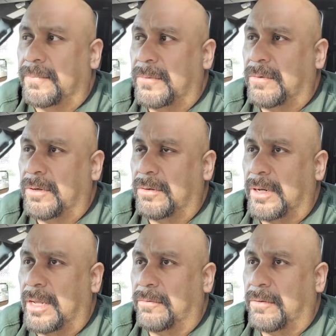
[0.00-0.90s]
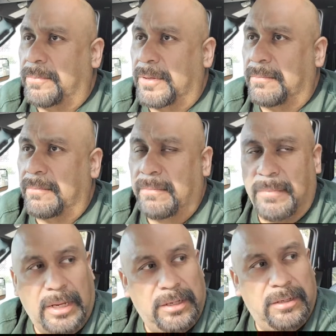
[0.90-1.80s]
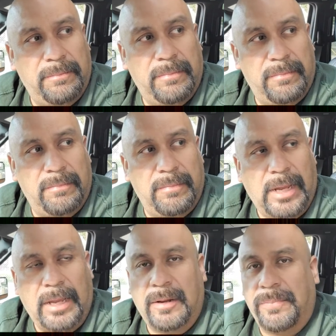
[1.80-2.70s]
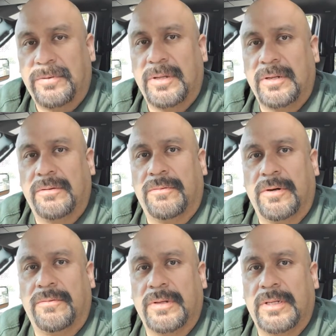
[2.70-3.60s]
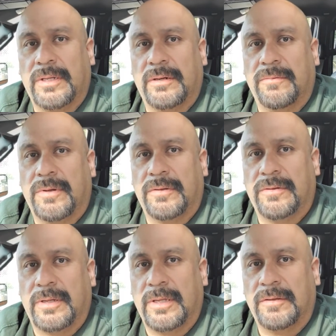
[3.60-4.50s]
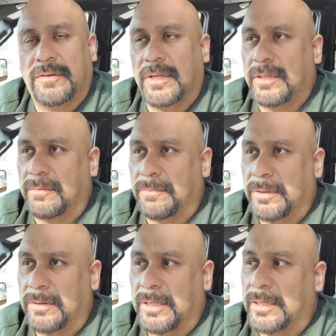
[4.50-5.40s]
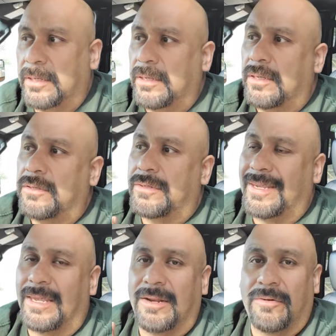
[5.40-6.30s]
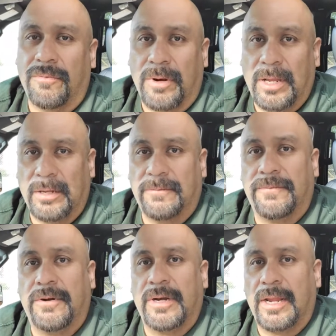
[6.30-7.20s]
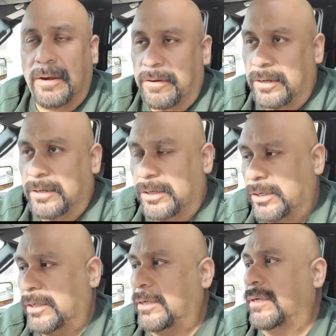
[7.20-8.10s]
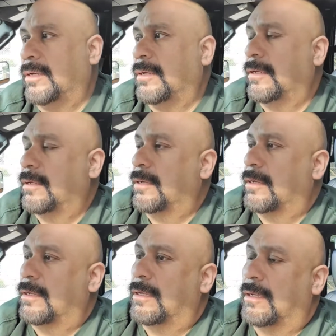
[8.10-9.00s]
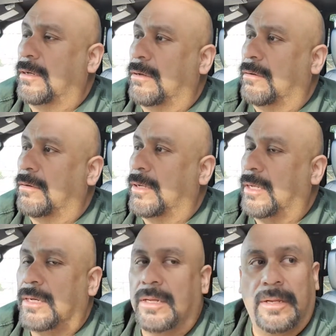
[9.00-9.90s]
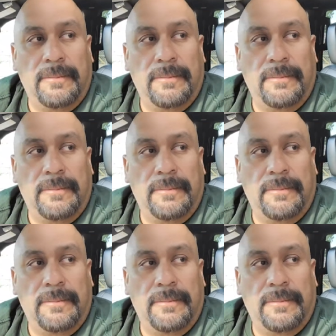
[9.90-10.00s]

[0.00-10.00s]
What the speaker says: we're doing a lot of work, but 80% of the work we did was to insulate the building to get it ready for an air condition, you know. And